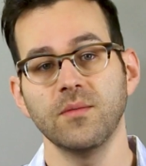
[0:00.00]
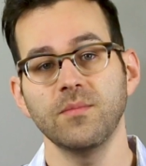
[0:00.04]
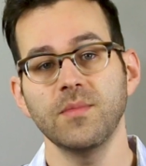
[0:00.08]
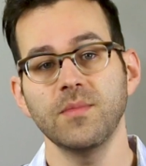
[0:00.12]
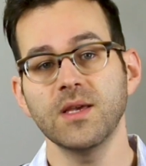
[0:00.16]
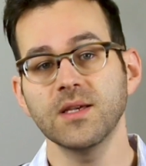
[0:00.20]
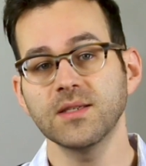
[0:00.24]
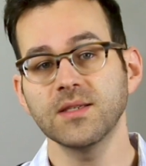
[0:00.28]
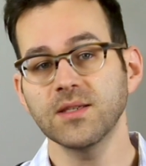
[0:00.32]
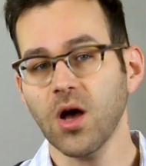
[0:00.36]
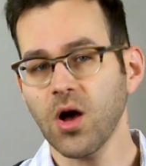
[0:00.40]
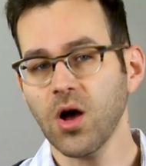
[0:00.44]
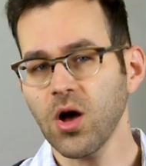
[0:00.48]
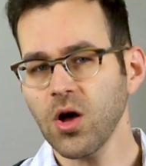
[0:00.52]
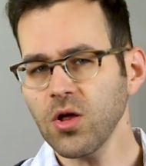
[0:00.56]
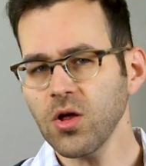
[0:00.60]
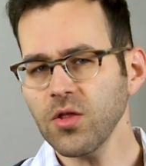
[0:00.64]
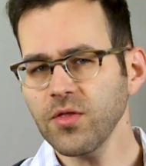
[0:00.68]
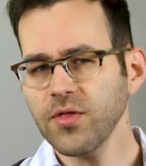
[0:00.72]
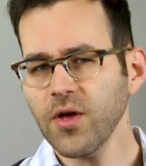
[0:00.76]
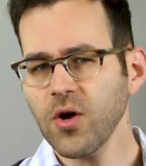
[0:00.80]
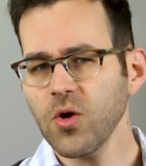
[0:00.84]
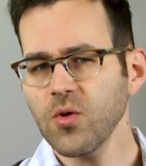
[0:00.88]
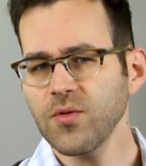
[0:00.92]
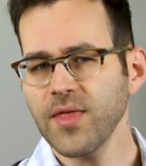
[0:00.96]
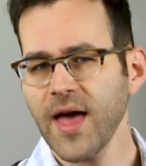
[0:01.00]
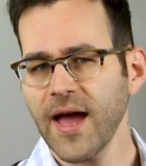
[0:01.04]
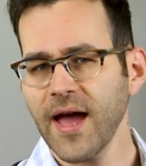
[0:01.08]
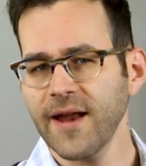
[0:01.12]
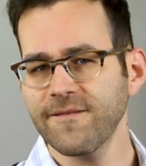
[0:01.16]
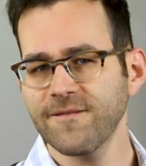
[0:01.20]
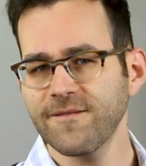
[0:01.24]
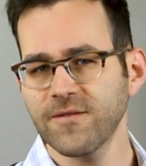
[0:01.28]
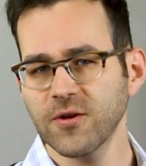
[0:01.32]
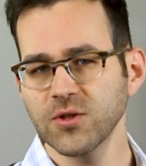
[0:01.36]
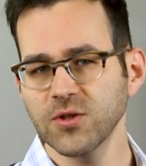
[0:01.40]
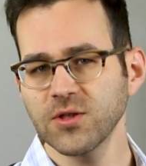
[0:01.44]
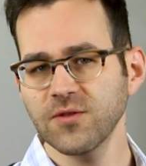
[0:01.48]
because although
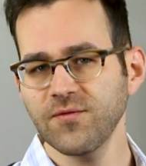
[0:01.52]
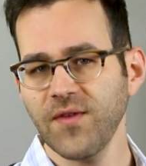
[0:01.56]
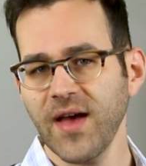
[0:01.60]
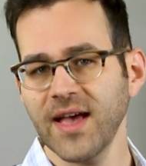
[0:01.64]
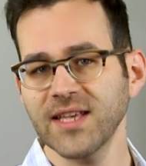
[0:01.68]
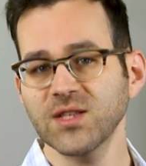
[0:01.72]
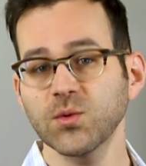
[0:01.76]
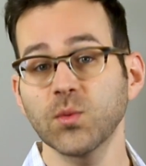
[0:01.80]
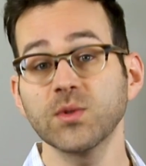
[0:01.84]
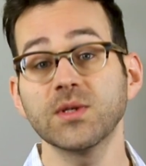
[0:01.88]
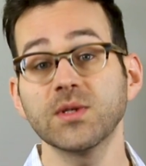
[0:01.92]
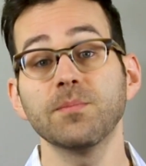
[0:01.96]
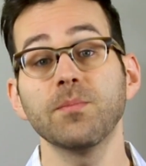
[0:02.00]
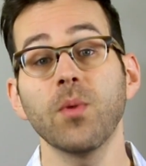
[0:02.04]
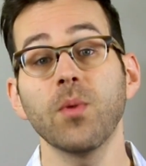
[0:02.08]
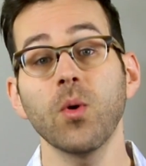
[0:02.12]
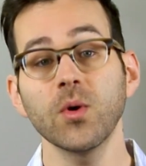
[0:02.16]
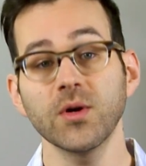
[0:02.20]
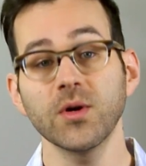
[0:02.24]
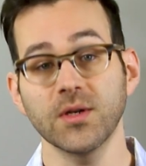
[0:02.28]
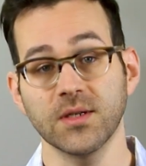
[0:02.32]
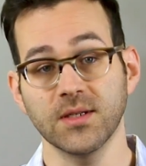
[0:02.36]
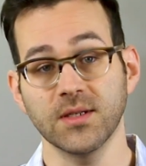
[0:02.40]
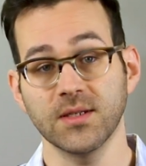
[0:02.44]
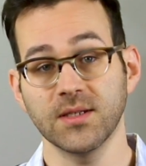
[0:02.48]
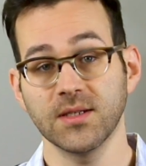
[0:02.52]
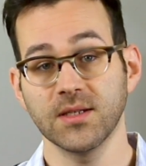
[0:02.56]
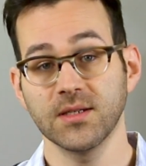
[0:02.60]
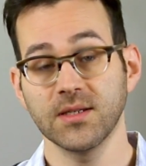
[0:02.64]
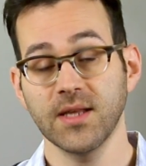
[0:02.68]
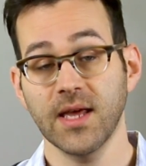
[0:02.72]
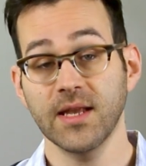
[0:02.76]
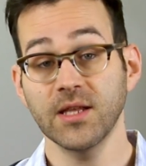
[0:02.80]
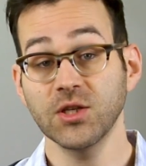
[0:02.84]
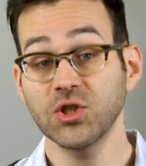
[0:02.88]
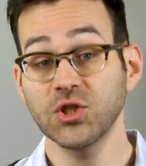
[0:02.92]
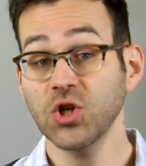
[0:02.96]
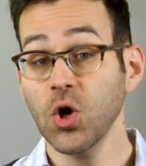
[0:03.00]
that first fast was important
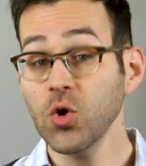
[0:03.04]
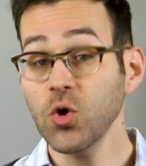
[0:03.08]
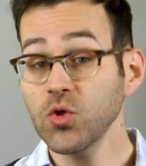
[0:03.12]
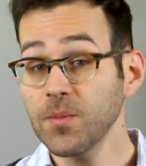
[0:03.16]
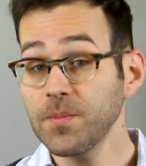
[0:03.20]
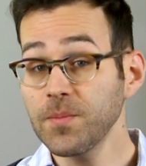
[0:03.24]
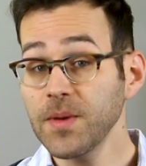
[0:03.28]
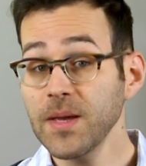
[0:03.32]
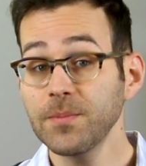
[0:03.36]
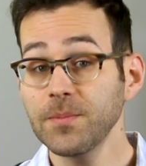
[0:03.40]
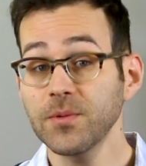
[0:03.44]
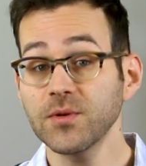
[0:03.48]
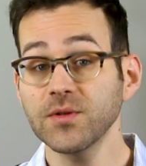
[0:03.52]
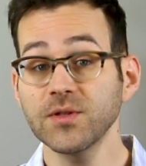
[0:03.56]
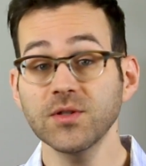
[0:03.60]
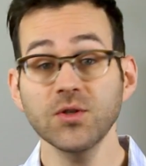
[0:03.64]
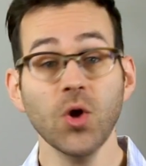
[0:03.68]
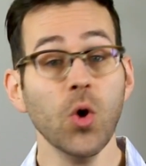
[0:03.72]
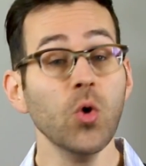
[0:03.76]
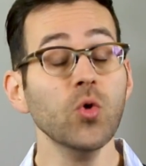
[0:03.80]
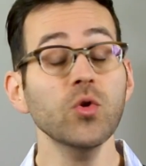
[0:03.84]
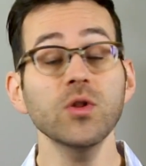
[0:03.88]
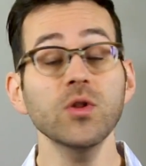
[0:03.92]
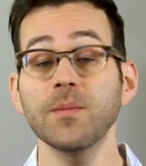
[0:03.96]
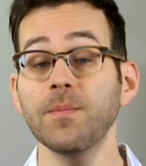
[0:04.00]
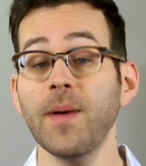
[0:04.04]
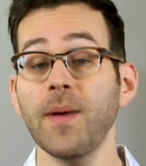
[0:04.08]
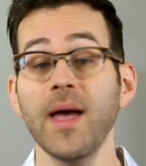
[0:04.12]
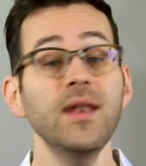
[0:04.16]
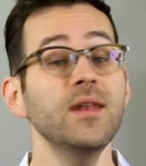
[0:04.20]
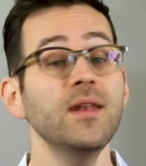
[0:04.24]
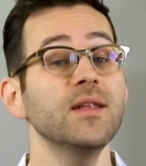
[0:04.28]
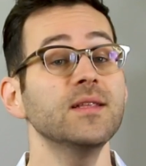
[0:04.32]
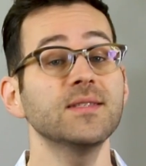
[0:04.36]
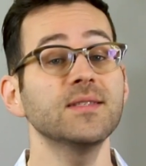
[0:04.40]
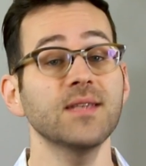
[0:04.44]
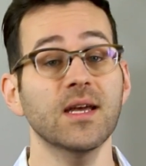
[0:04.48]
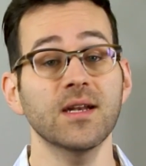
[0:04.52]
and it showed the people's total
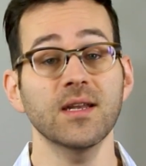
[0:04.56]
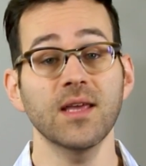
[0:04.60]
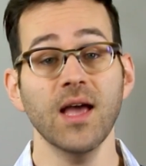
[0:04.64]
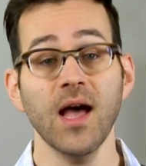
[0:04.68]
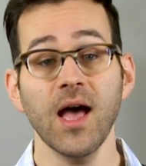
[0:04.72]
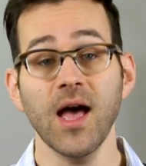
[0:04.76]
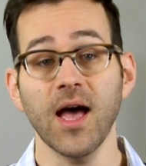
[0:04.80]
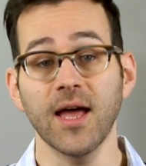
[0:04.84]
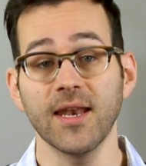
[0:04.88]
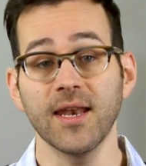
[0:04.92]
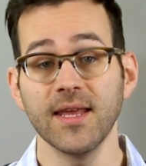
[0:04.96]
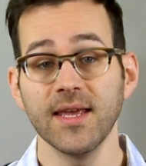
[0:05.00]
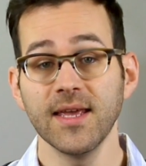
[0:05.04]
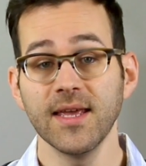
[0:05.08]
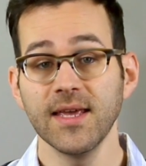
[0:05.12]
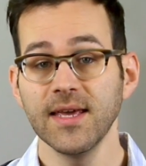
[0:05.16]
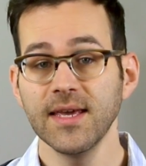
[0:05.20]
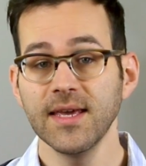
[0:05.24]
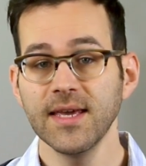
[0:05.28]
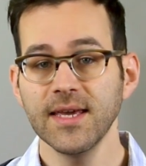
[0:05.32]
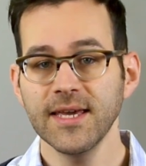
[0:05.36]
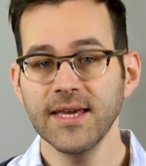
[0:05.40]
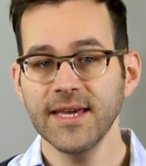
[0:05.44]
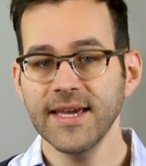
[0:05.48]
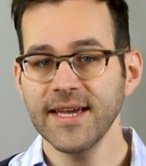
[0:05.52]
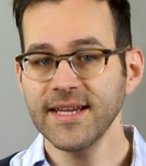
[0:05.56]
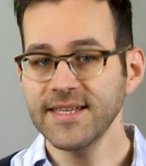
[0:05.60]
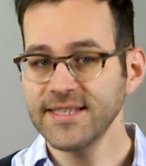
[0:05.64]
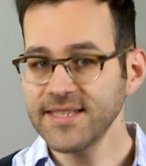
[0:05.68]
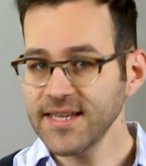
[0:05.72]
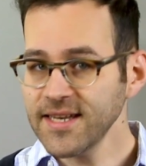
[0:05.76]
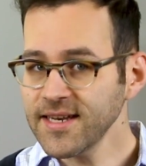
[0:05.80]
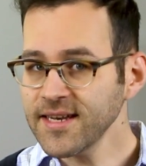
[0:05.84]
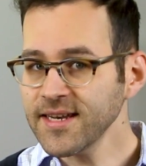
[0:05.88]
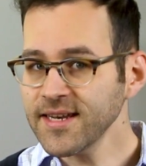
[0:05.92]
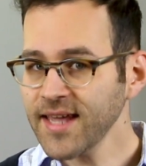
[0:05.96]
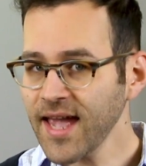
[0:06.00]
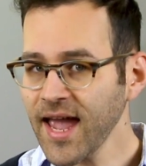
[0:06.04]
dependence on God, it
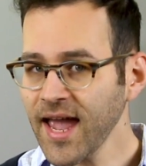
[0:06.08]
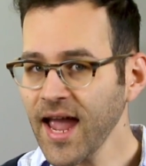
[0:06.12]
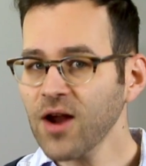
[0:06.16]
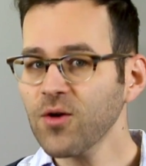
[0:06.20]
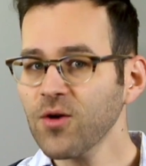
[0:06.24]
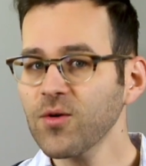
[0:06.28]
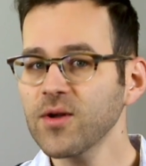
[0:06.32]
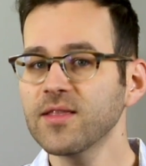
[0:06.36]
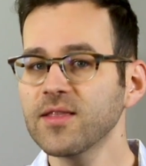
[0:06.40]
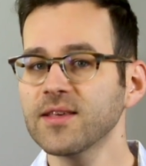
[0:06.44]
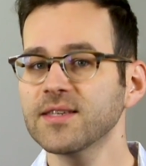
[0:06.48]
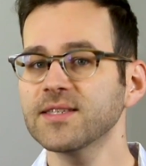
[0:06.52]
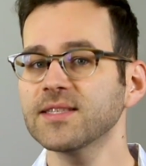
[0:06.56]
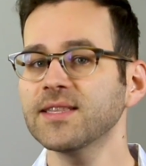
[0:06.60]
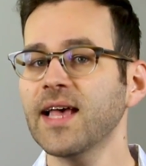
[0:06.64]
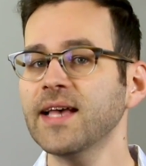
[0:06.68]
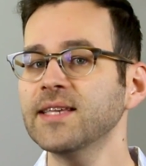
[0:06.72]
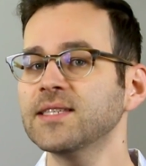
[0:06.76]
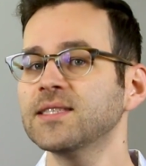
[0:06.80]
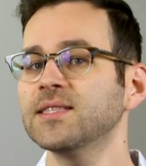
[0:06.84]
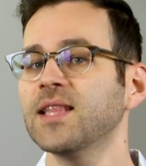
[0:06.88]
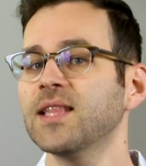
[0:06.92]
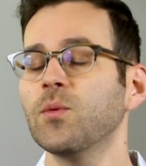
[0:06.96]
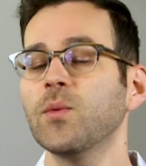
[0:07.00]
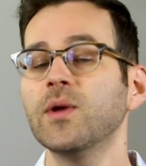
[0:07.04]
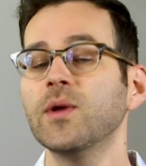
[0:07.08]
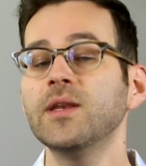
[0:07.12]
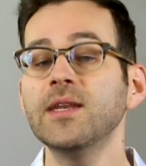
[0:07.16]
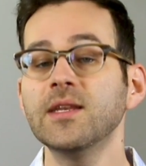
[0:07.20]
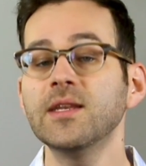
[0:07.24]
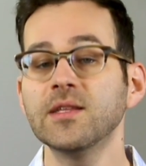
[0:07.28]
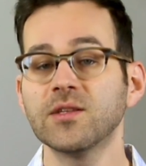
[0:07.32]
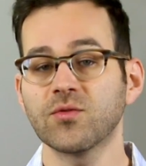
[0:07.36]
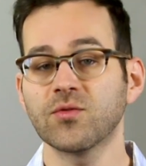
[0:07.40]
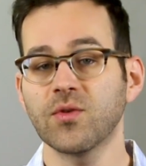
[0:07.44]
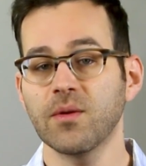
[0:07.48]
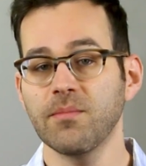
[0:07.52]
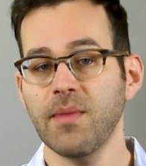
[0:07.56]
didn't carry this lesson that we
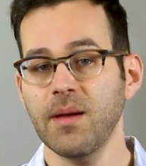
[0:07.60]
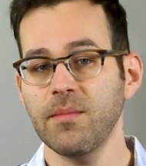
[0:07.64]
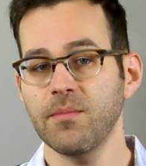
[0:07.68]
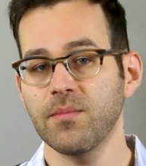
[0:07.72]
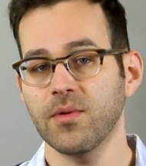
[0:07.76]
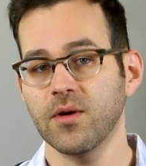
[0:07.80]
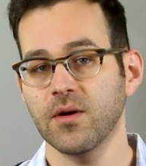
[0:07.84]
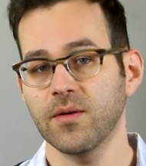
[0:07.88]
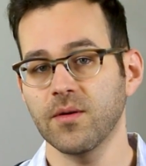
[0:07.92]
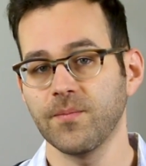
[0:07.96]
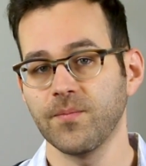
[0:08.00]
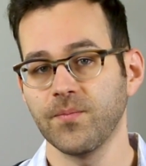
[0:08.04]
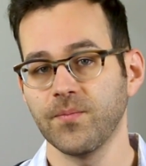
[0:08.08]
needed to remember.